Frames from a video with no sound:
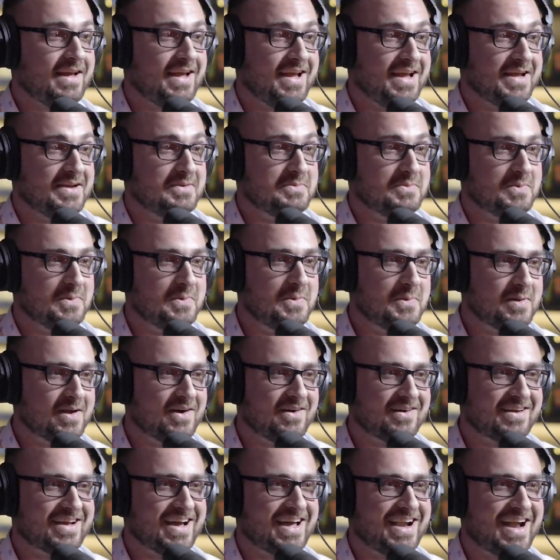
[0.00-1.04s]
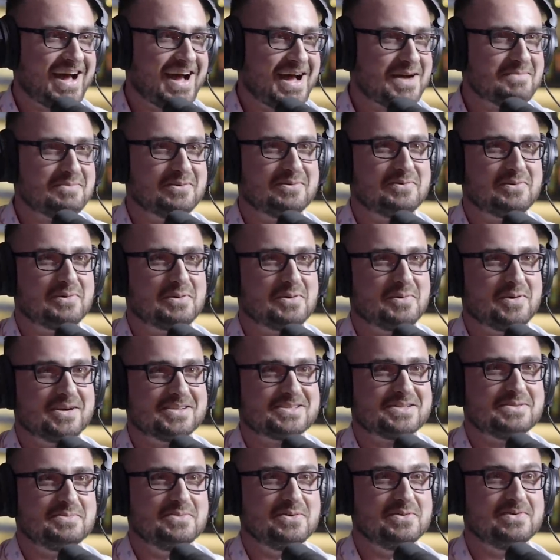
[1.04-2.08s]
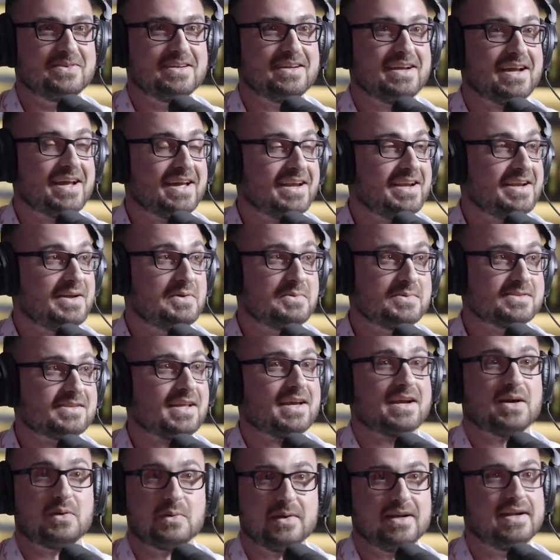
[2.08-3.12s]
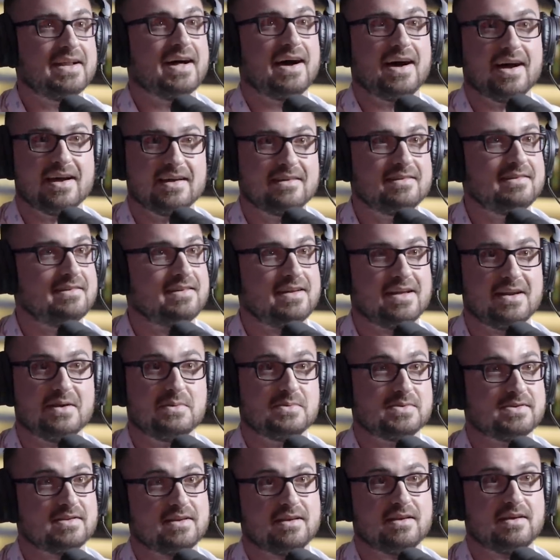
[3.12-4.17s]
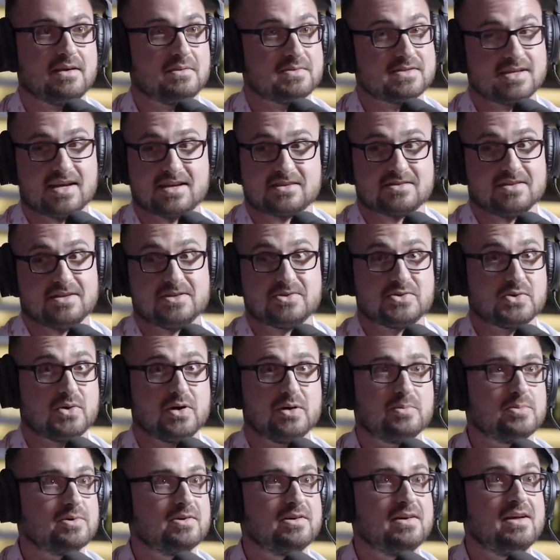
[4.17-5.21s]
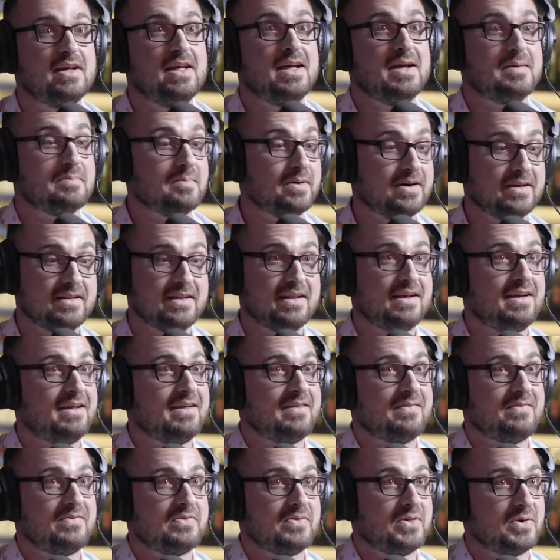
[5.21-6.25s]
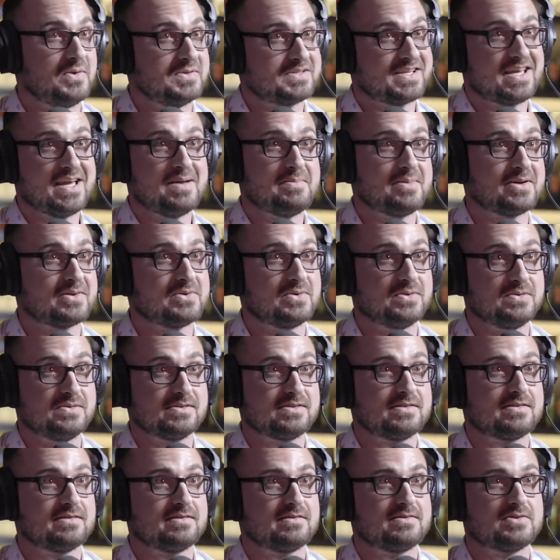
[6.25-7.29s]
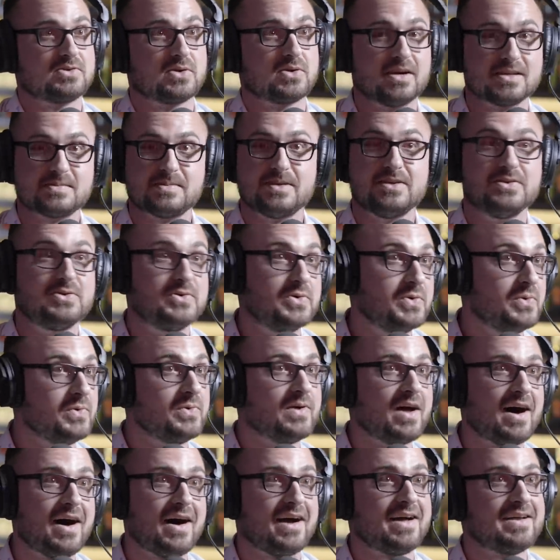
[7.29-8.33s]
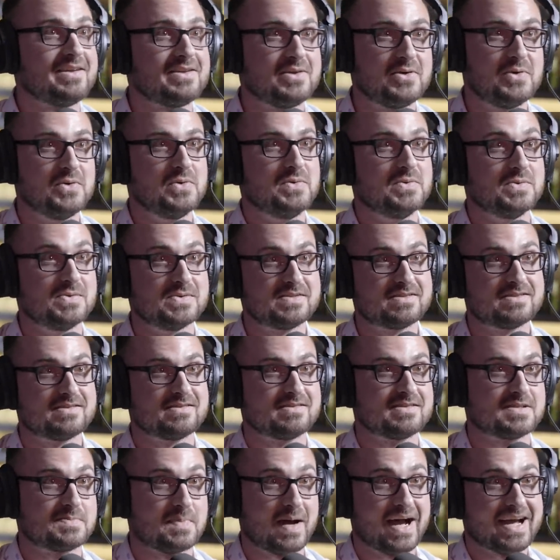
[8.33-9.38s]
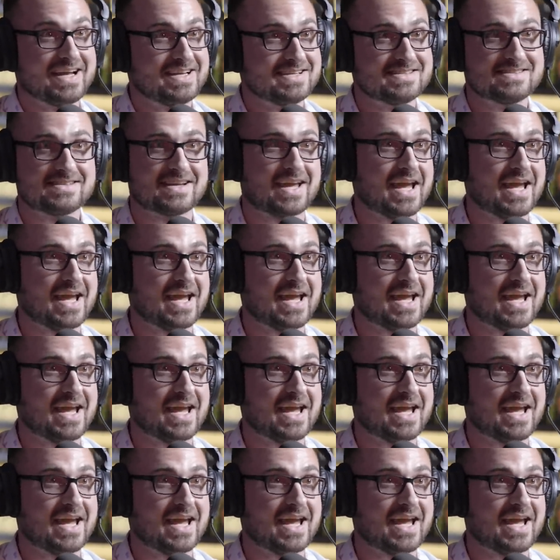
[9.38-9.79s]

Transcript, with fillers: and we all got high before we watched the movie and it was like a weed high and it was, really? It was actually enjoyable, but those chemicals, trust me, do not use spice,